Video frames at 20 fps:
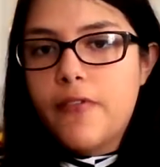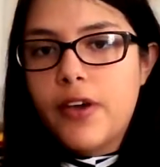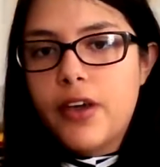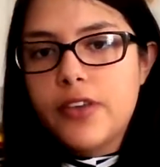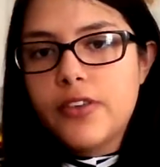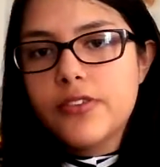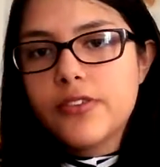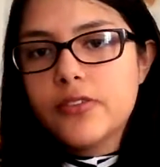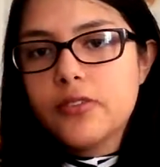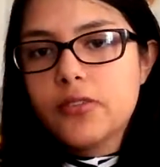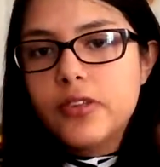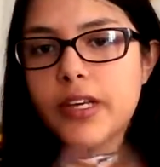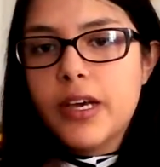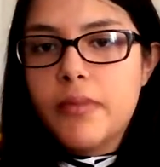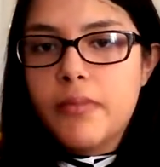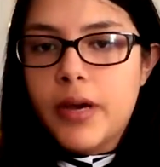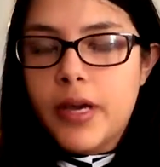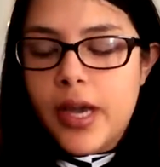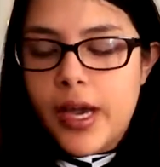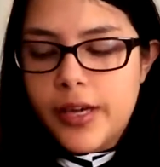I just look
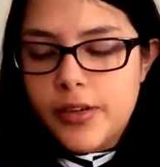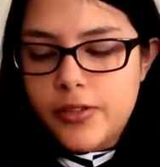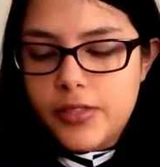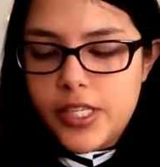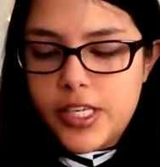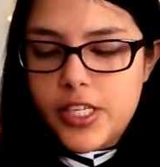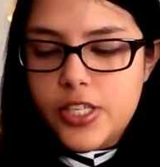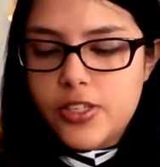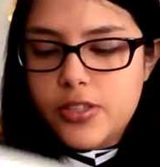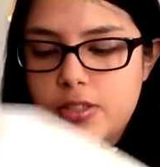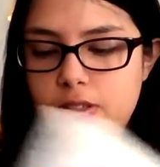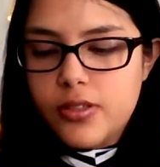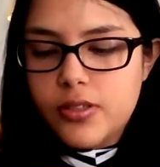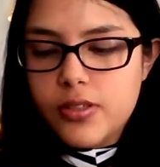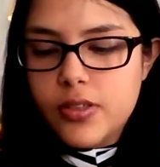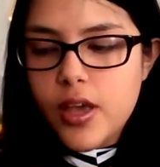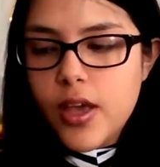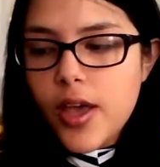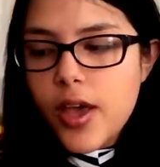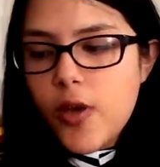at my annotations,
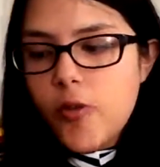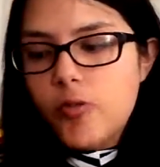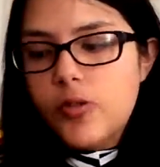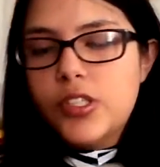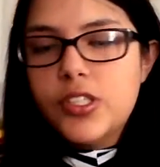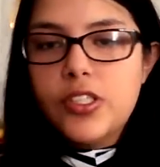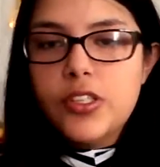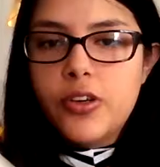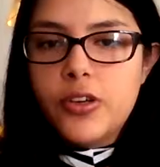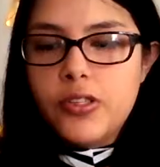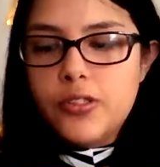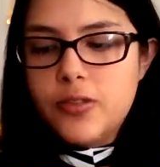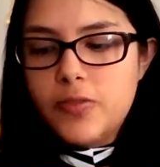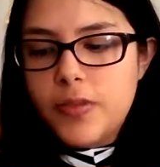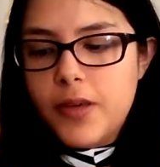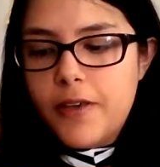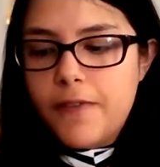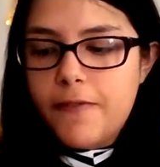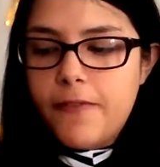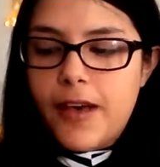which is going to
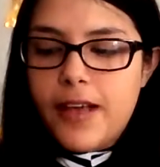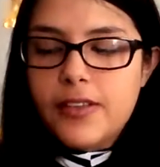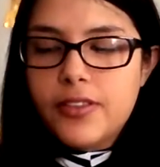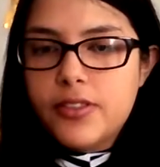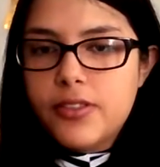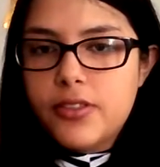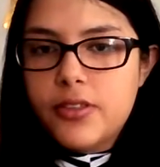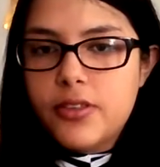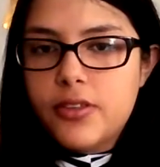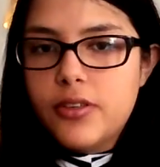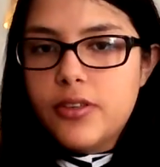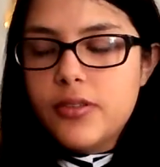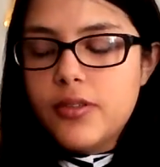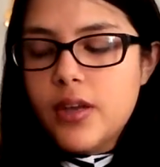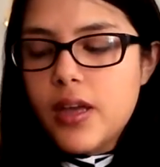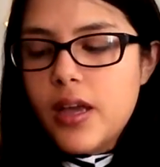be faster.